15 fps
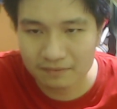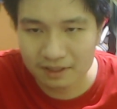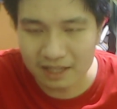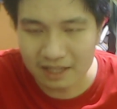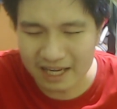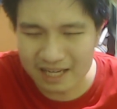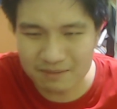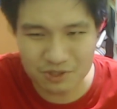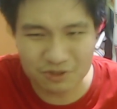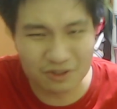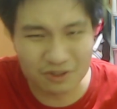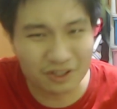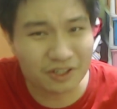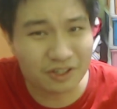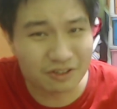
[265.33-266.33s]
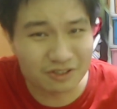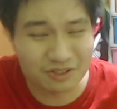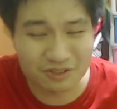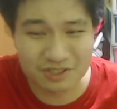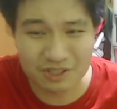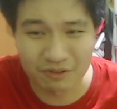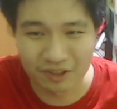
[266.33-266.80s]
I am sort of curious
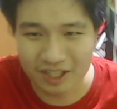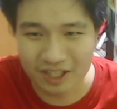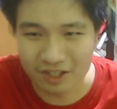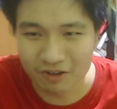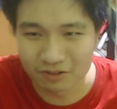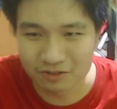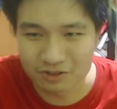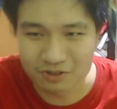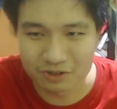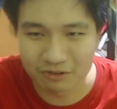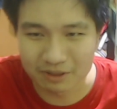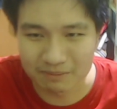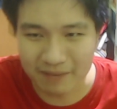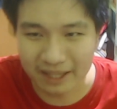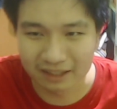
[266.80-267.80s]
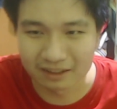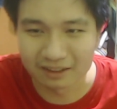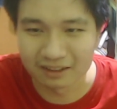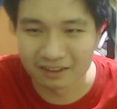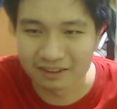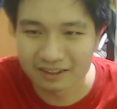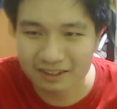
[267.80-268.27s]
to see what they're going to do with
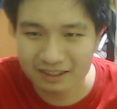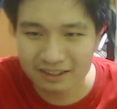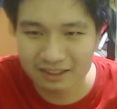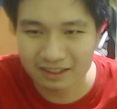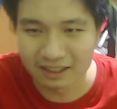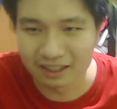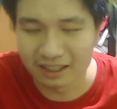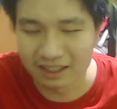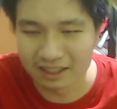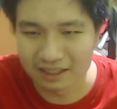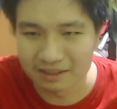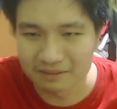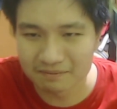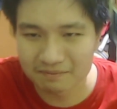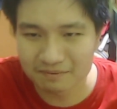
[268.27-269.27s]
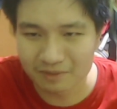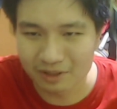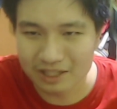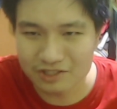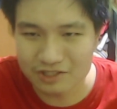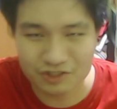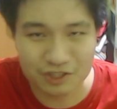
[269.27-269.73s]
Mangle,
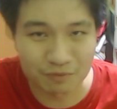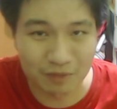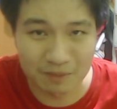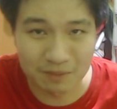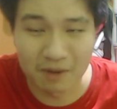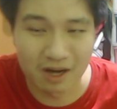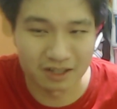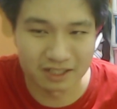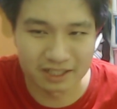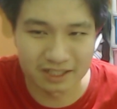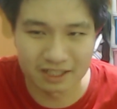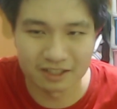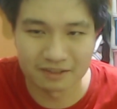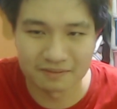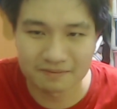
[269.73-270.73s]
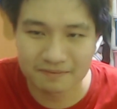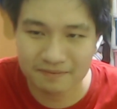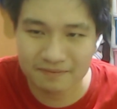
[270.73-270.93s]
relationship with Bonnie, you know?